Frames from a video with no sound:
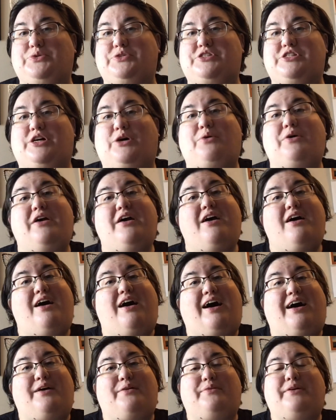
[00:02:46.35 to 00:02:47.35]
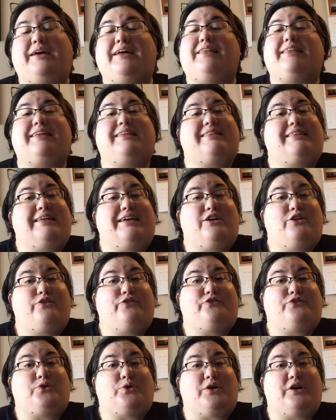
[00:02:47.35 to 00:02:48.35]
So, and then thank you
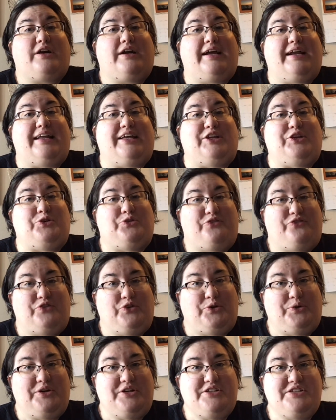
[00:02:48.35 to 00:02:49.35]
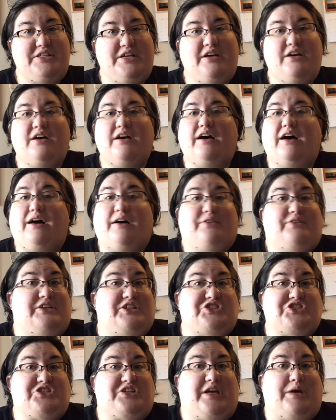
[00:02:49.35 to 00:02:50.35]
for any new viewers that
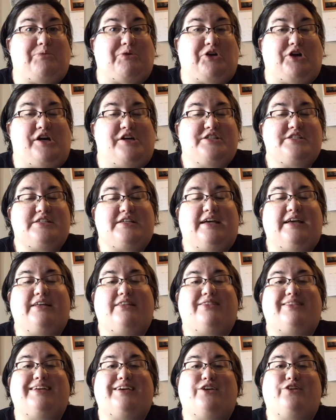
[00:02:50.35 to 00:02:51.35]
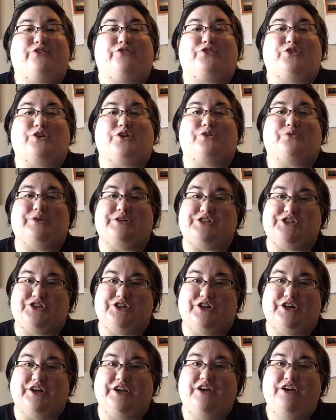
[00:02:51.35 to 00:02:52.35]
just came across, and thank you for
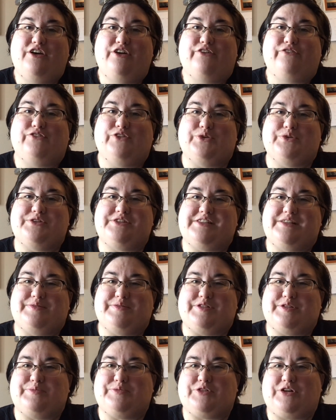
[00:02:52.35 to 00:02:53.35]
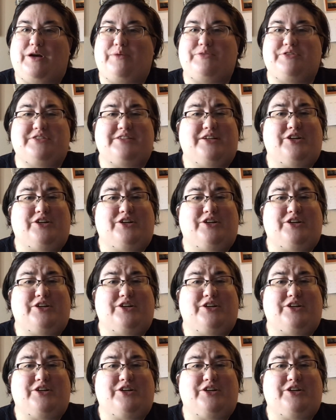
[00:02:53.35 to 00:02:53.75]
returning viewers and subscribers.